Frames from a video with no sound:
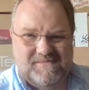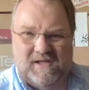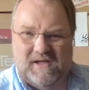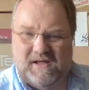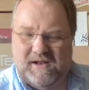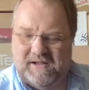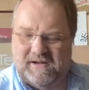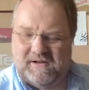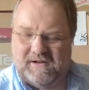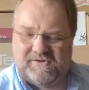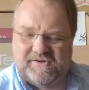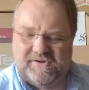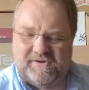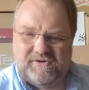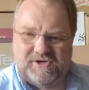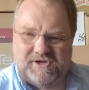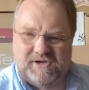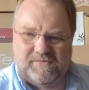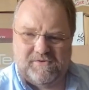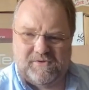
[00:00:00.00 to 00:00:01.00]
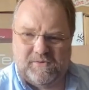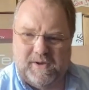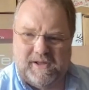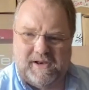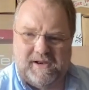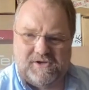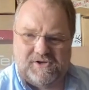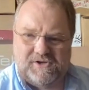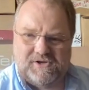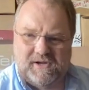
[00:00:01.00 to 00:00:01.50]
a little too cheap to
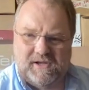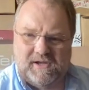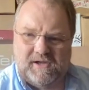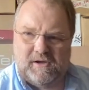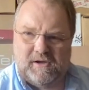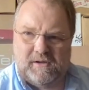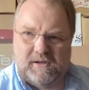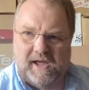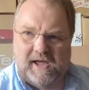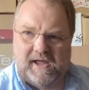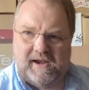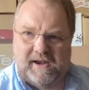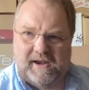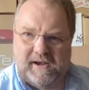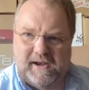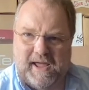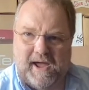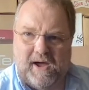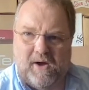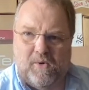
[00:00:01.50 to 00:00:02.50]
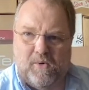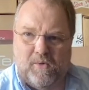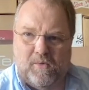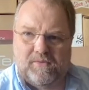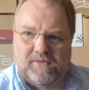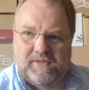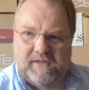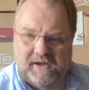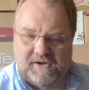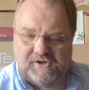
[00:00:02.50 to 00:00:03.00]
well engineer, and now
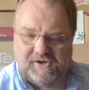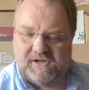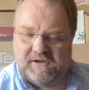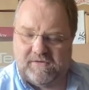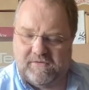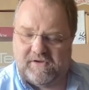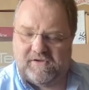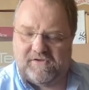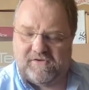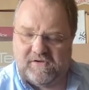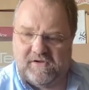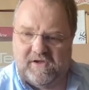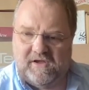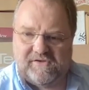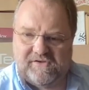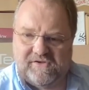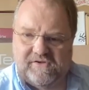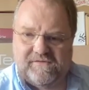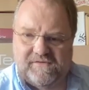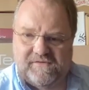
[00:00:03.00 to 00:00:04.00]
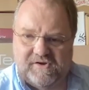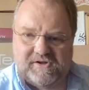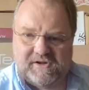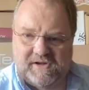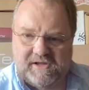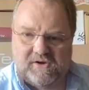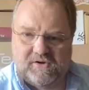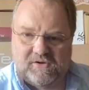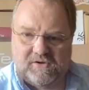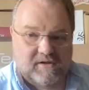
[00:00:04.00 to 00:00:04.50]
the engineering is
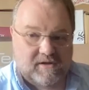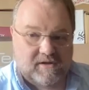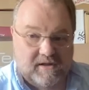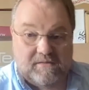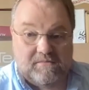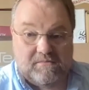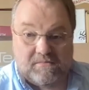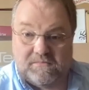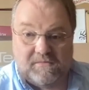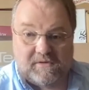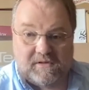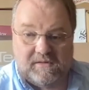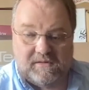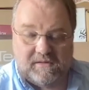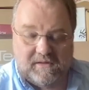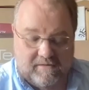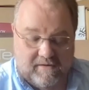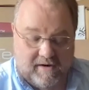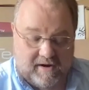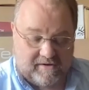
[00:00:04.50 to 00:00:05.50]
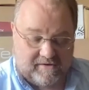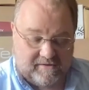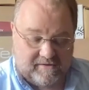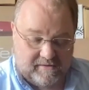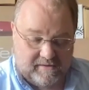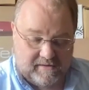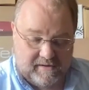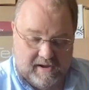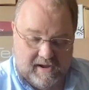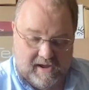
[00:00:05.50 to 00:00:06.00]
sufficiently good that they're
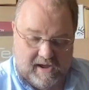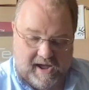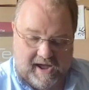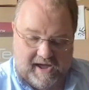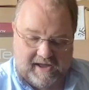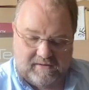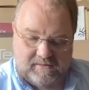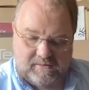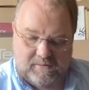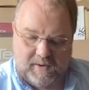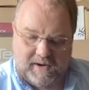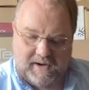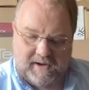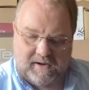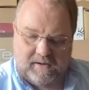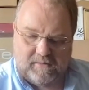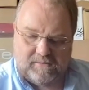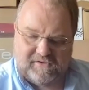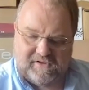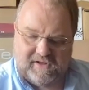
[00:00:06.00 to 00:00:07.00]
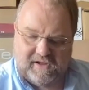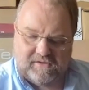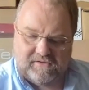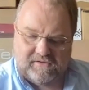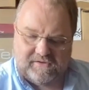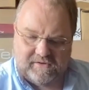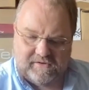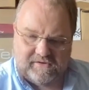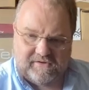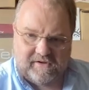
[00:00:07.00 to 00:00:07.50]
excellent. And when it comes down
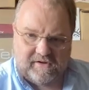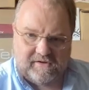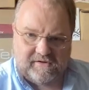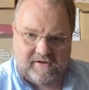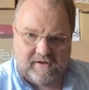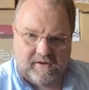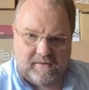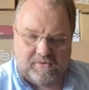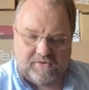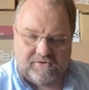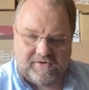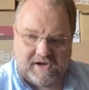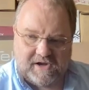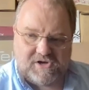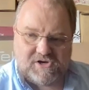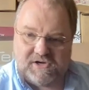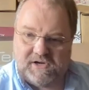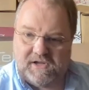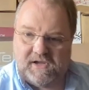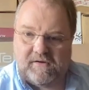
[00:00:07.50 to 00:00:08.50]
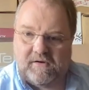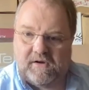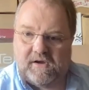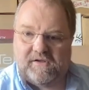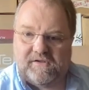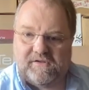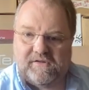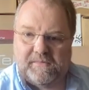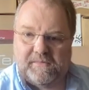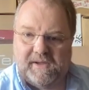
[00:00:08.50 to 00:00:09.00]
to turntables, engineering
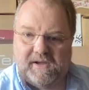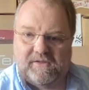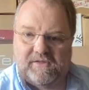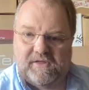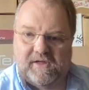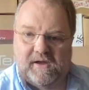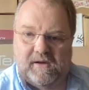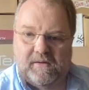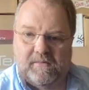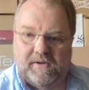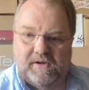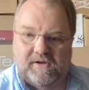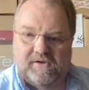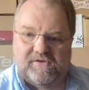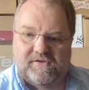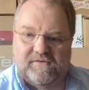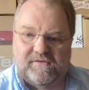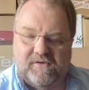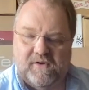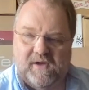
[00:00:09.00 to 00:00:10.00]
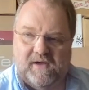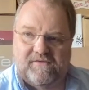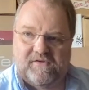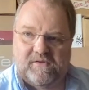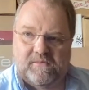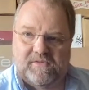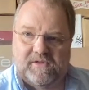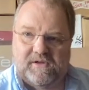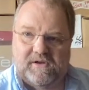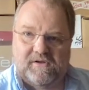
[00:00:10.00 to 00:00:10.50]
is the big thing, because if you have
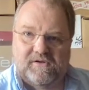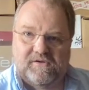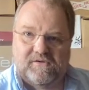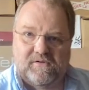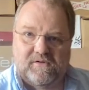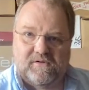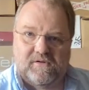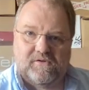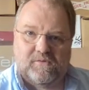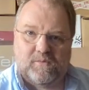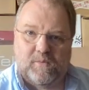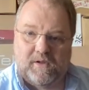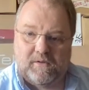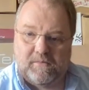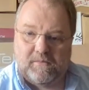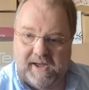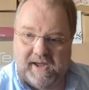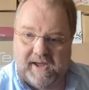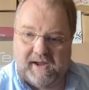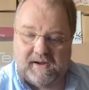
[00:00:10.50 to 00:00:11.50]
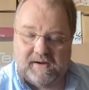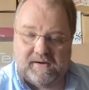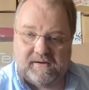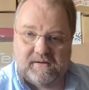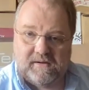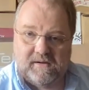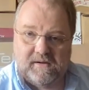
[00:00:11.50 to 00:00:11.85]
something that's well made,